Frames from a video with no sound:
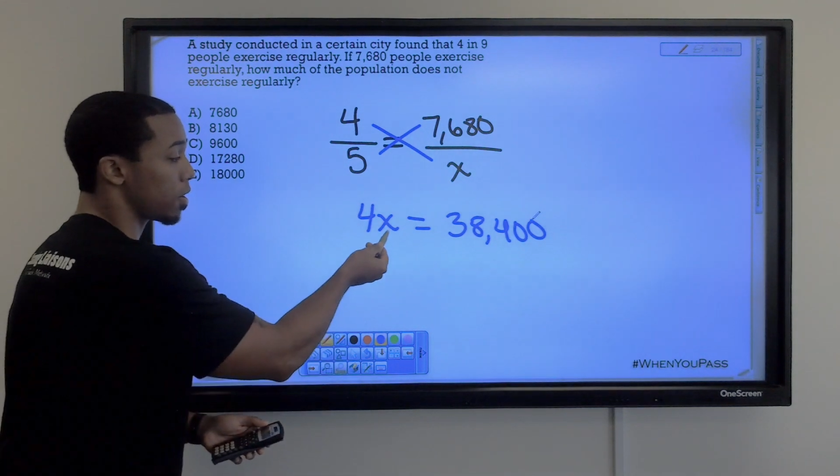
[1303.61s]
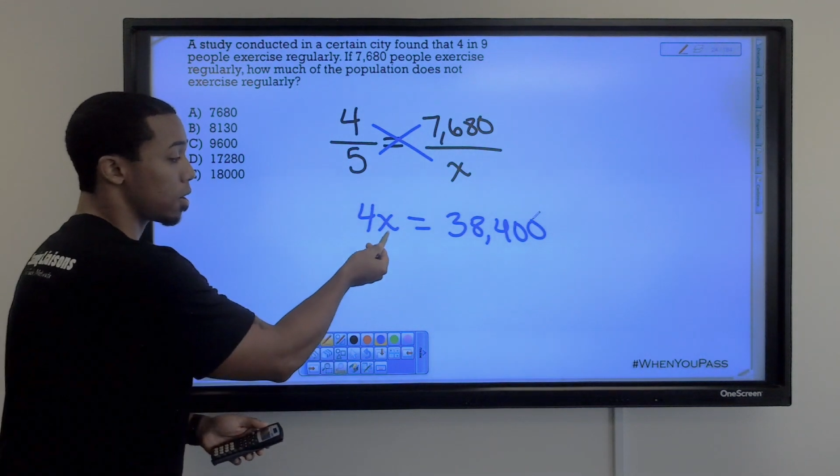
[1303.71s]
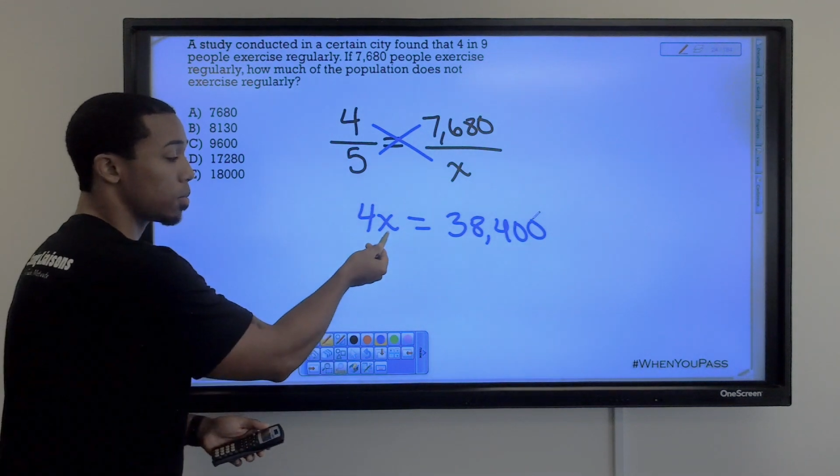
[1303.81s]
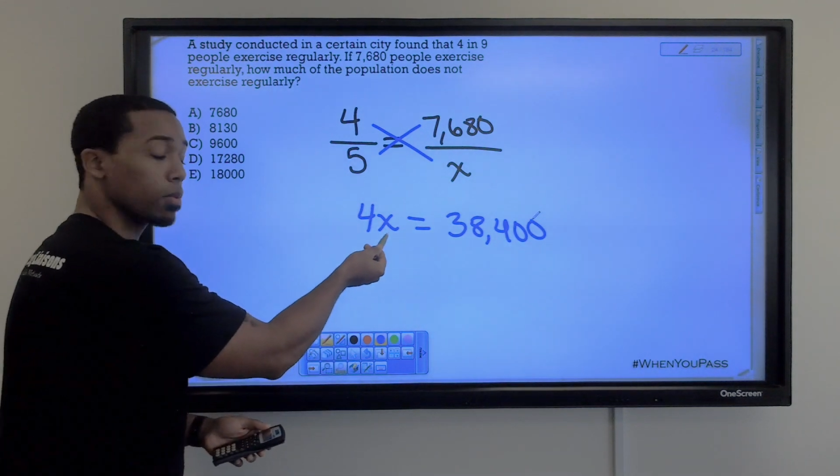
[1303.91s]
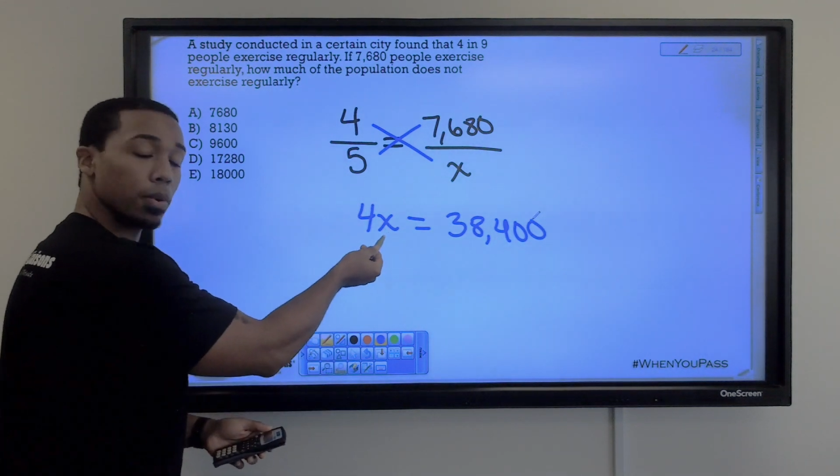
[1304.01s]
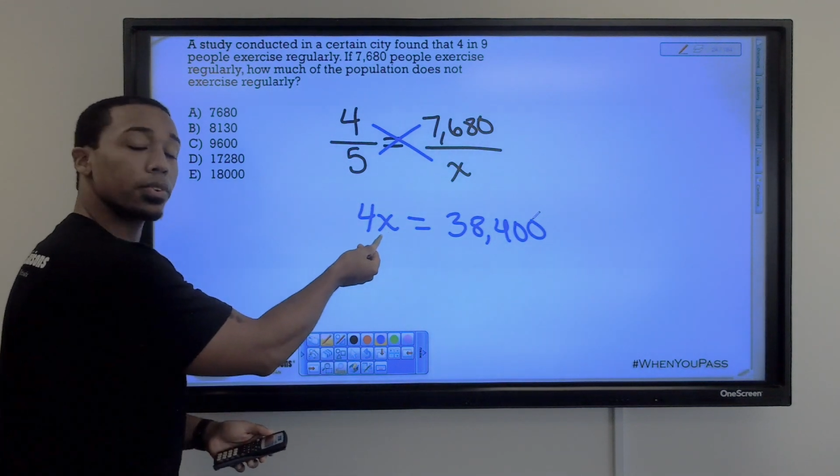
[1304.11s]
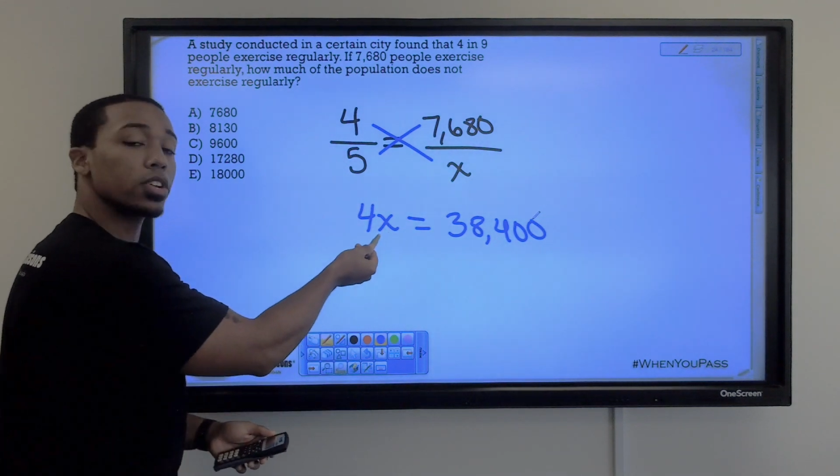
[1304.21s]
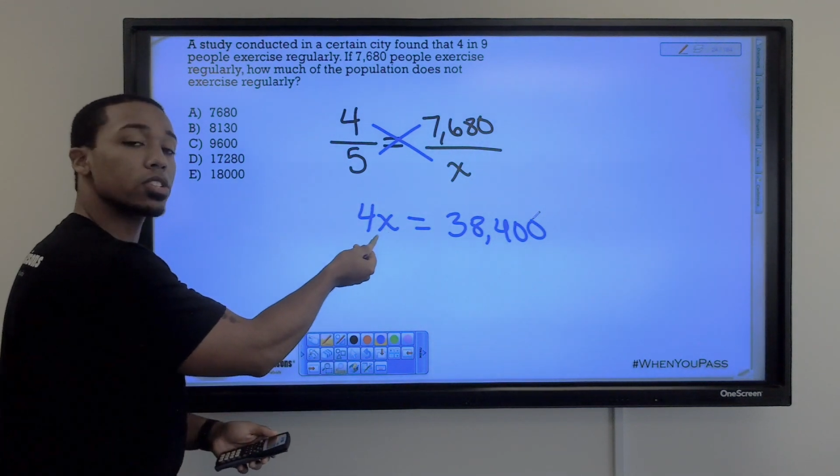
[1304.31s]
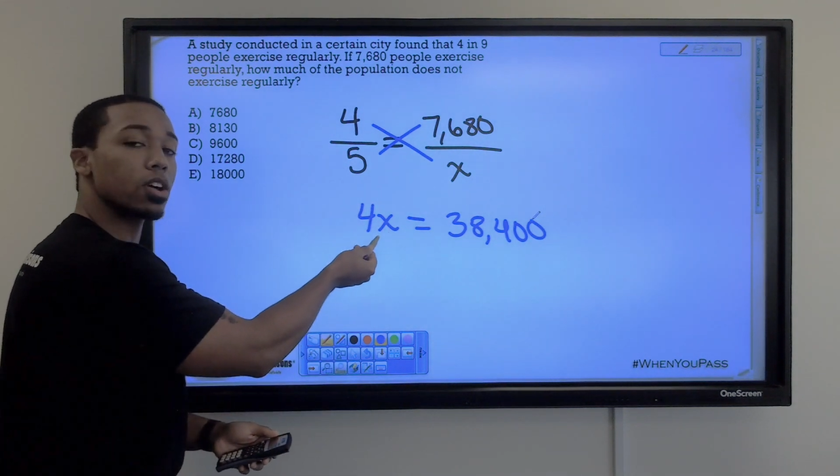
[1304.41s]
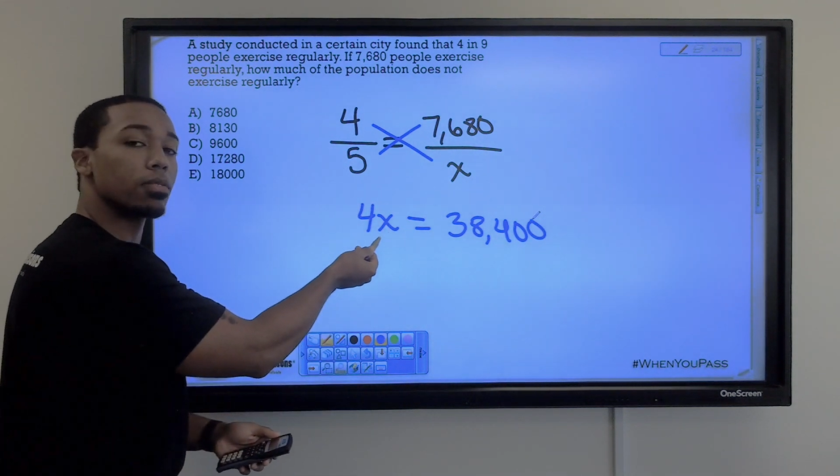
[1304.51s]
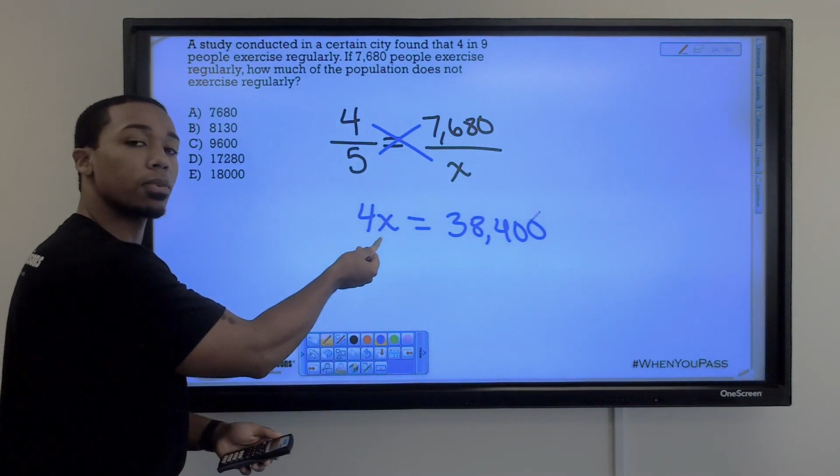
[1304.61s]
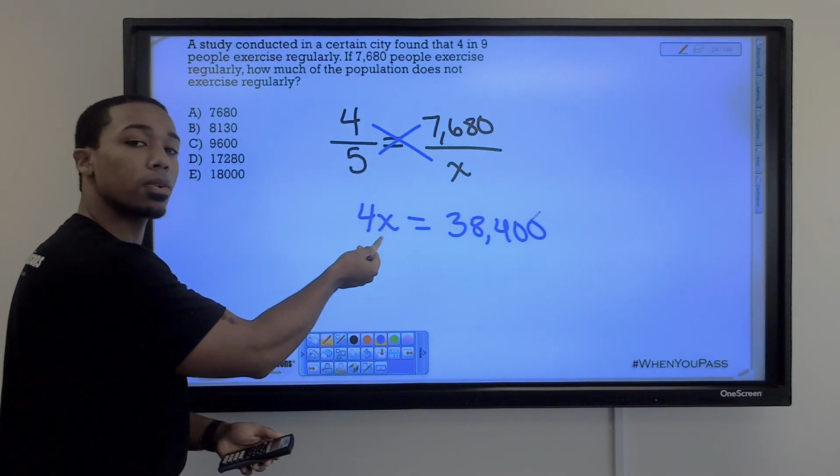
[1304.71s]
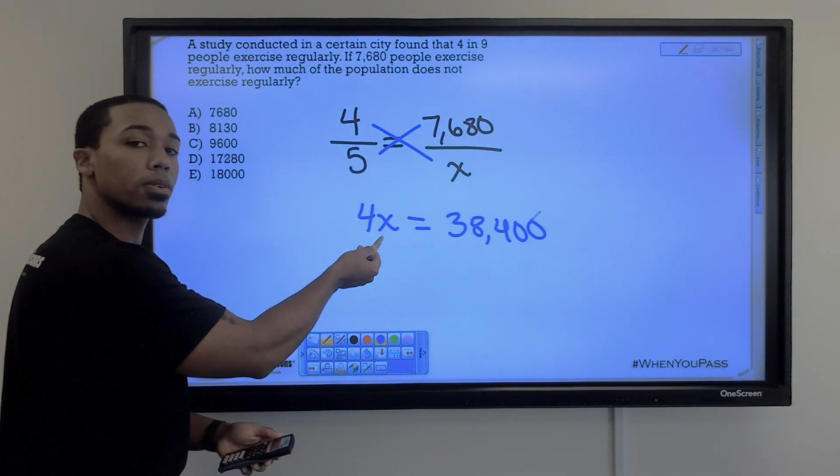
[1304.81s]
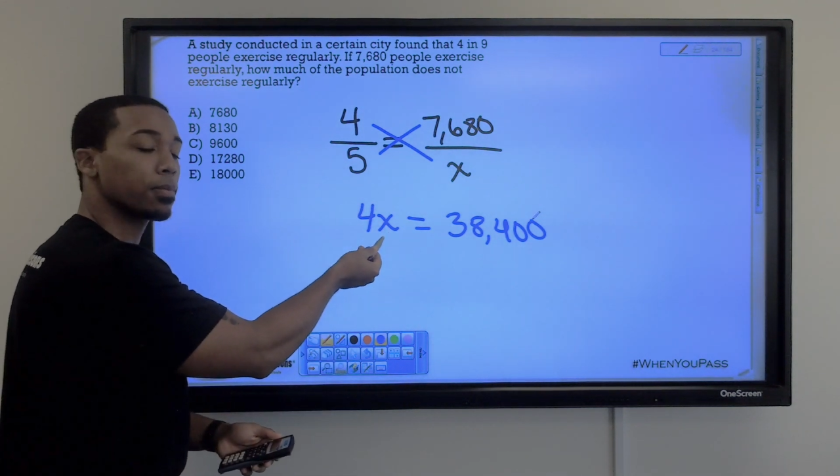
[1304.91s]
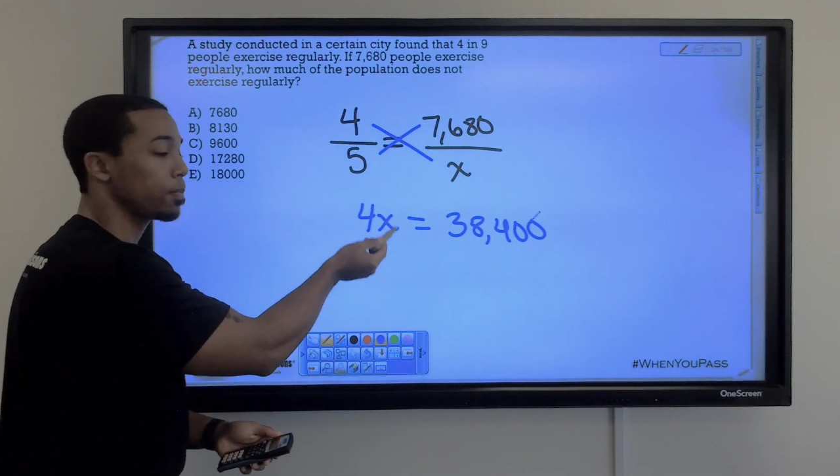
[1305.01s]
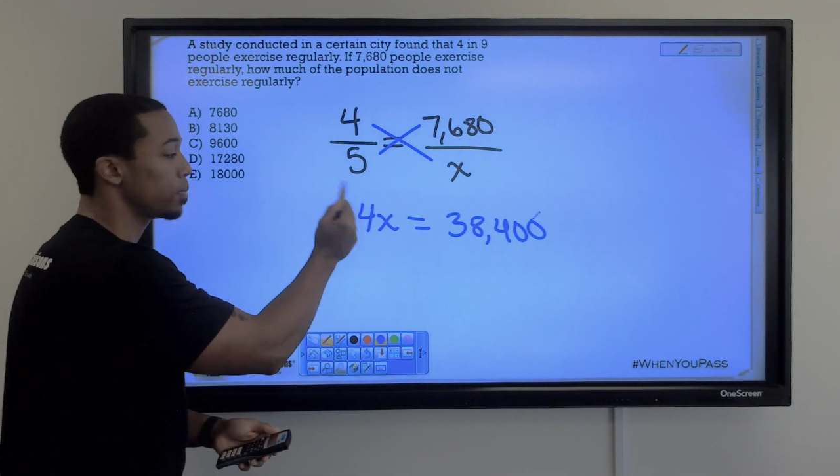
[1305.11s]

variable, what we're trying to solve for,